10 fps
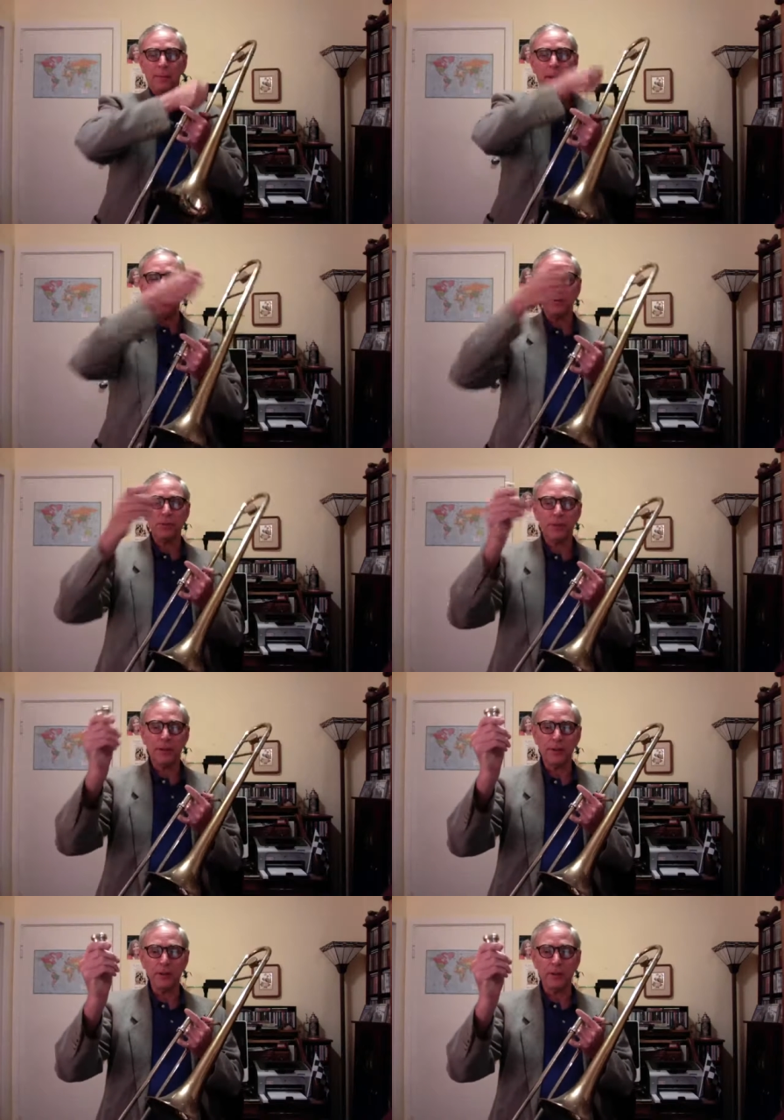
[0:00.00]
I'm just going to
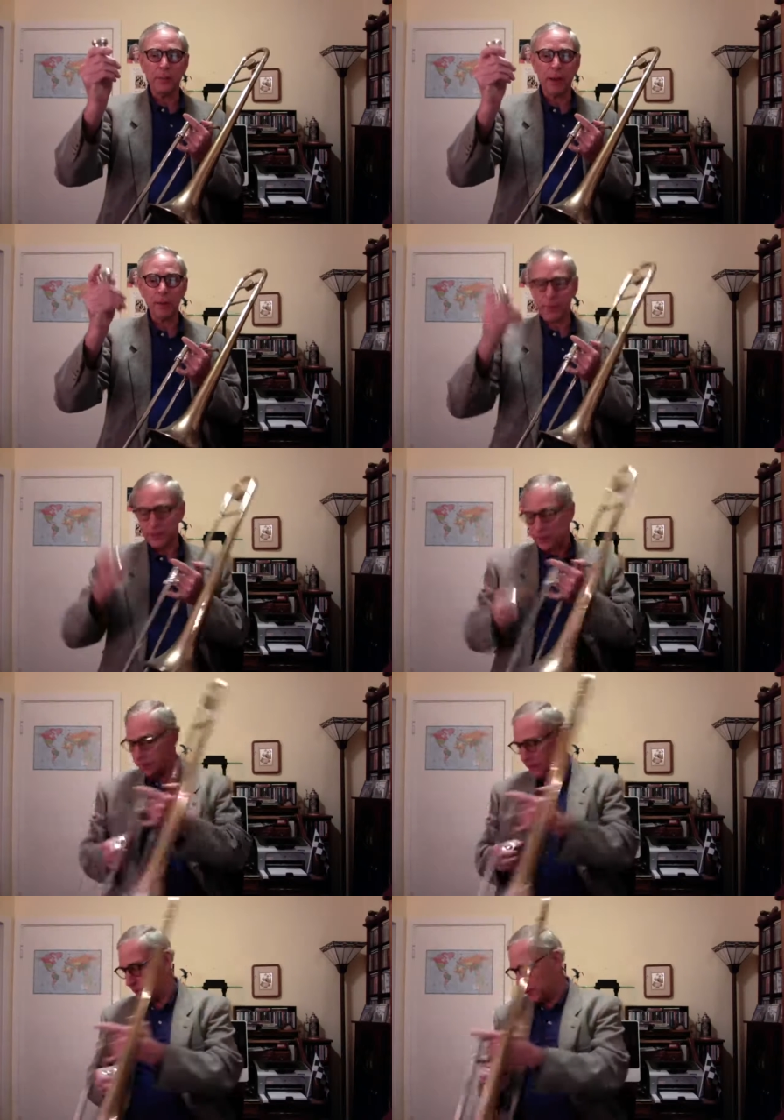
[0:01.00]
use the mouthpiece at
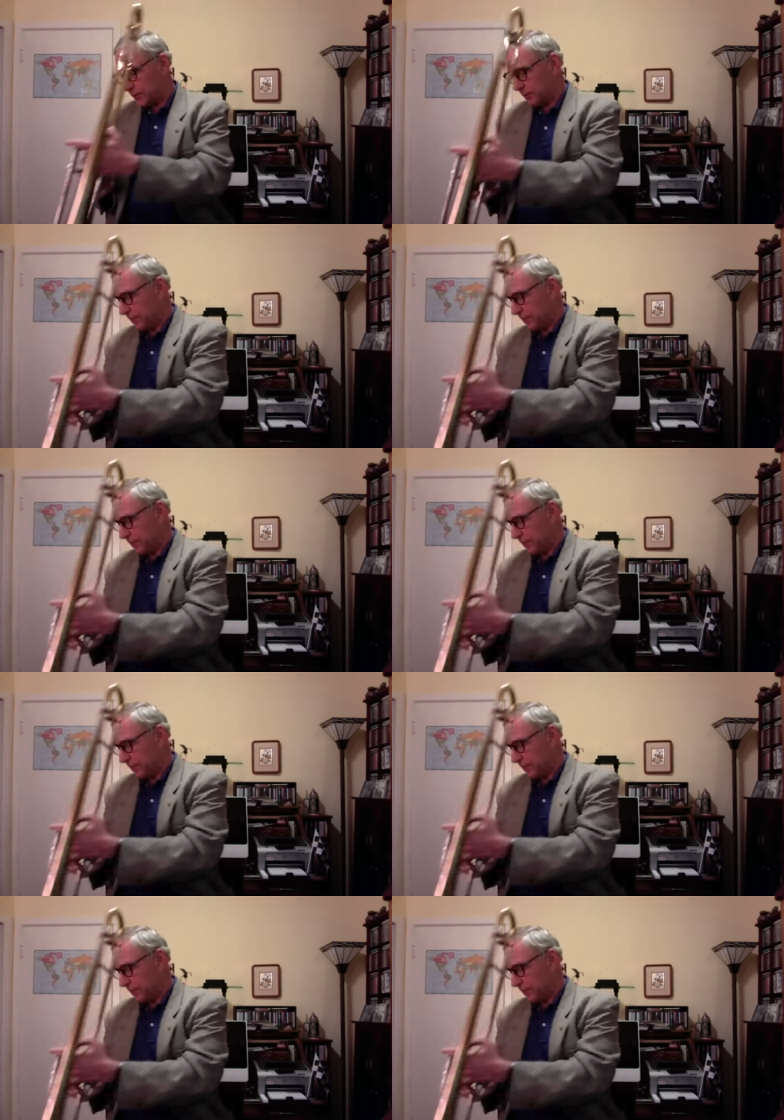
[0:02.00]
first.